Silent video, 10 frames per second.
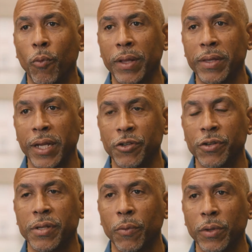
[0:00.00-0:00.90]
with
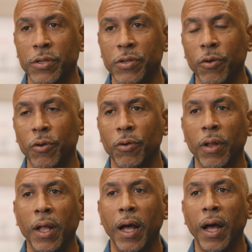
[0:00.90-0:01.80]
teachers and with the school
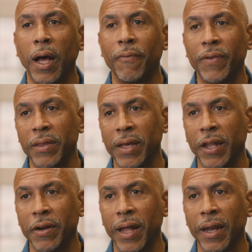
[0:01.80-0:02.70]
via the
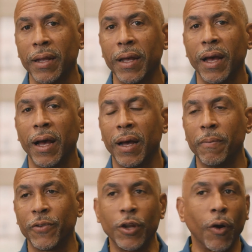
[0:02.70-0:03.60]
internet.
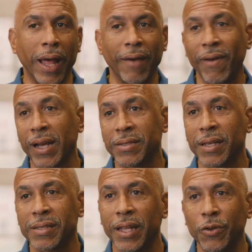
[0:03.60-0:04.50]
If you don't have
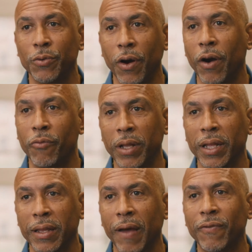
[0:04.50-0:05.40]
access, then you are
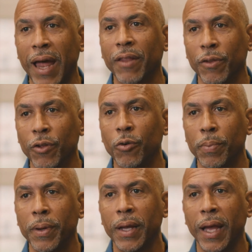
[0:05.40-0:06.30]
really left out of the loop.
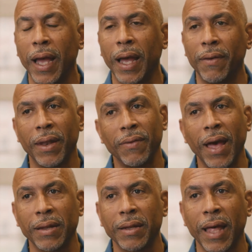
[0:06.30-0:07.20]
And
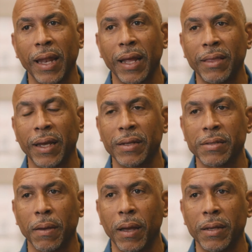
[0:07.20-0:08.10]
that I think
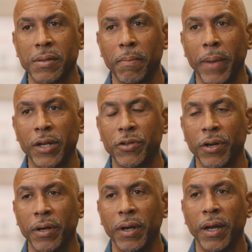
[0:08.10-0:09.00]
is a
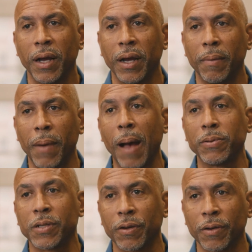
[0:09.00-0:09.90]
major
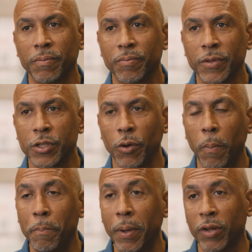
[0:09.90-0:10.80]
obstacle to
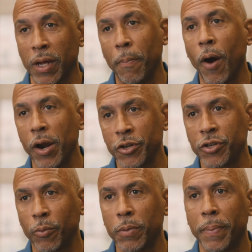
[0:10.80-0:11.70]
building a partnership with